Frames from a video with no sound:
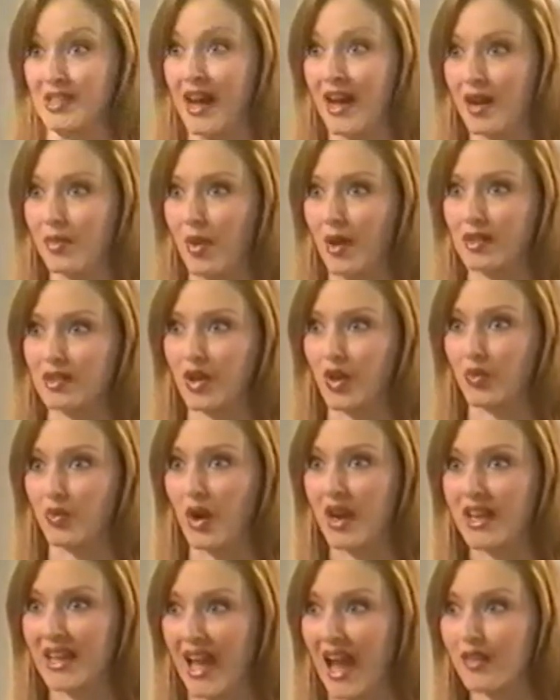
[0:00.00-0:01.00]
not about to go
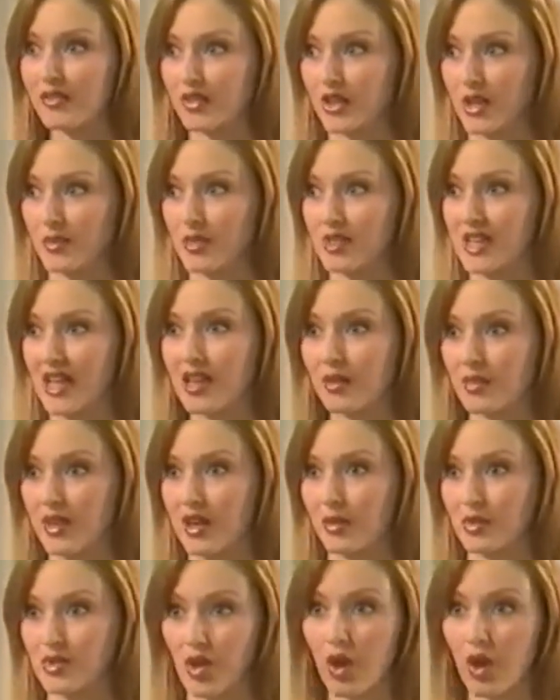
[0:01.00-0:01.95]
running after him to tell him that it was